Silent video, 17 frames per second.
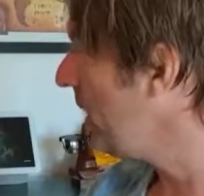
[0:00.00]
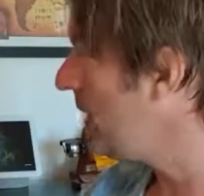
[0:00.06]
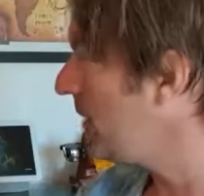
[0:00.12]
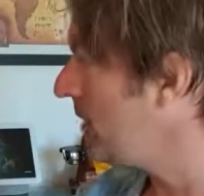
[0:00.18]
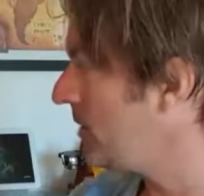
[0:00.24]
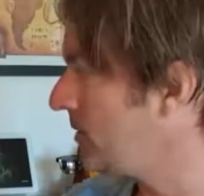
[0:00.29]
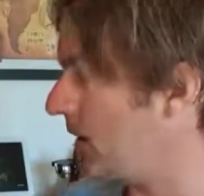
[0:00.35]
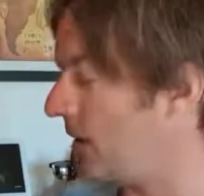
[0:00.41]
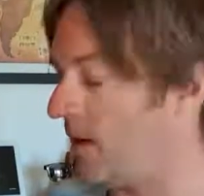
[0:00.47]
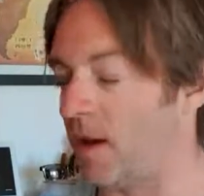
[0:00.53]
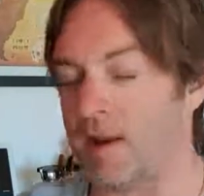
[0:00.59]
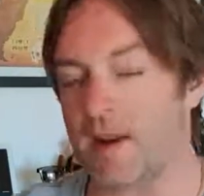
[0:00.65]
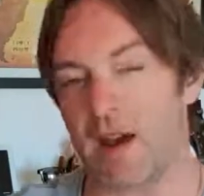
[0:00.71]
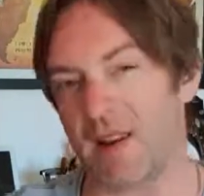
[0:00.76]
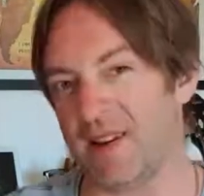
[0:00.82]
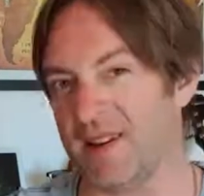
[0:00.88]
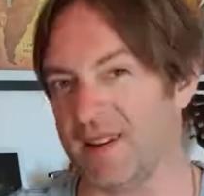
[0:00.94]
so, and
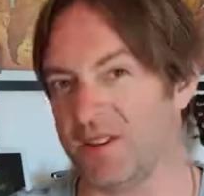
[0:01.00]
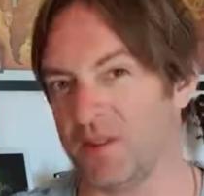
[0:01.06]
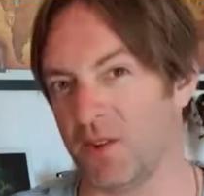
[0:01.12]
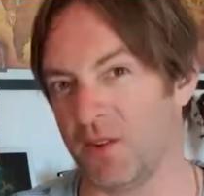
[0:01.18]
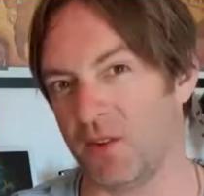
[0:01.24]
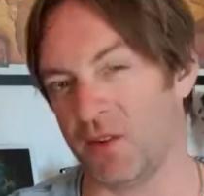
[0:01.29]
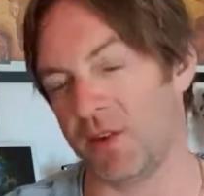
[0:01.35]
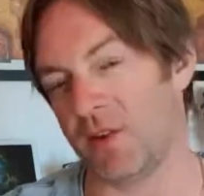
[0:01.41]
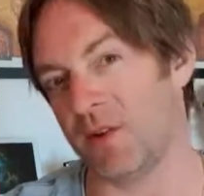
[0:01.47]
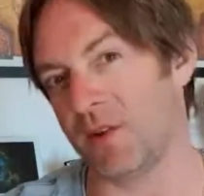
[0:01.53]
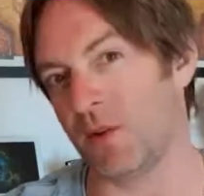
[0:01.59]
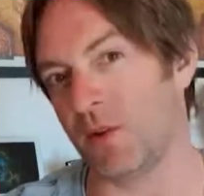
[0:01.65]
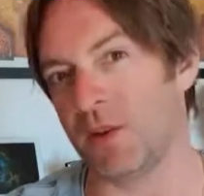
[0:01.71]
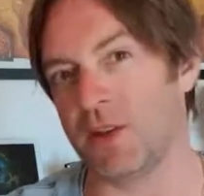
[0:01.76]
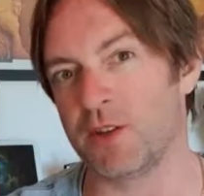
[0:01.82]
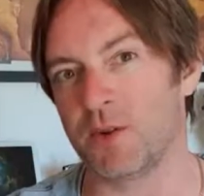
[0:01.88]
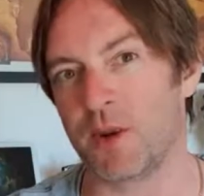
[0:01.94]
that leads on,
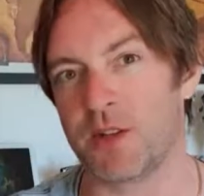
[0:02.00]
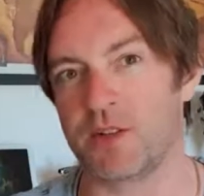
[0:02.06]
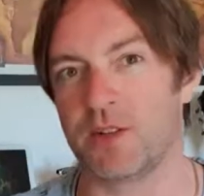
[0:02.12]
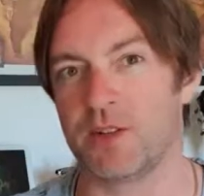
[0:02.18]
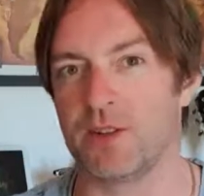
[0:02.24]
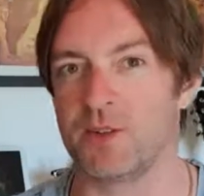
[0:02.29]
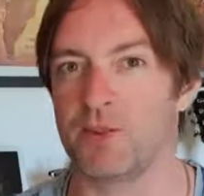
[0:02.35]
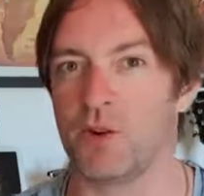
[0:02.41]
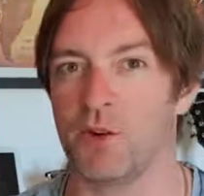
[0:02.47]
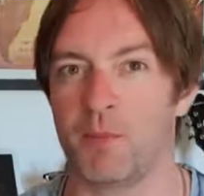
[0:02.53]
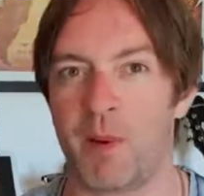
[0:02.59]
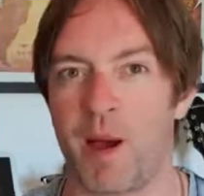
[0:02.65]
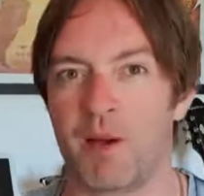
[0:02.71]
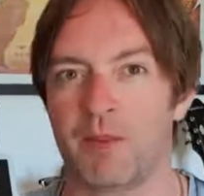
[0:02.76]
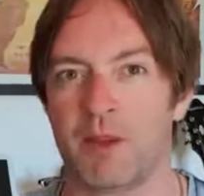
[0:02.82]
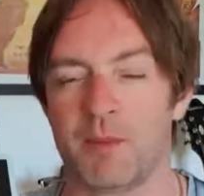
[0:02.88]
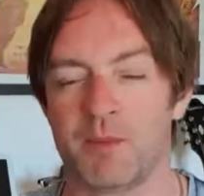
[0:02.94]
all these questions are sort of
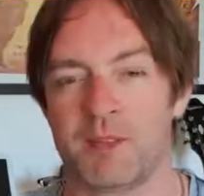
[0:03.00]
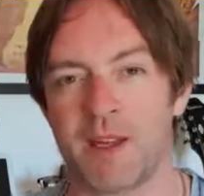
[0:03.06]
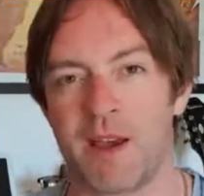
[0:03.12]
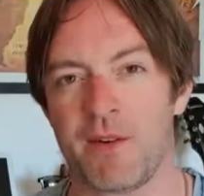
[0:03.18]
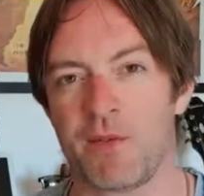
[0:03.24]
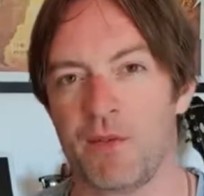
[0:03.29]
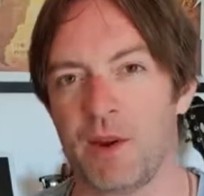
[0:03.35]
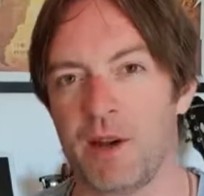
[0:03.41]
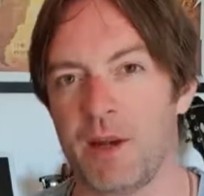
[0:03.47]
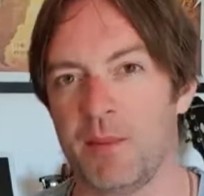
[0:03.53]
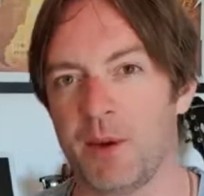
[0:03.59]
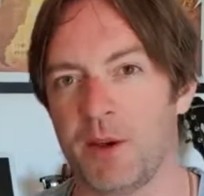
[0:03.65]
bound up together really,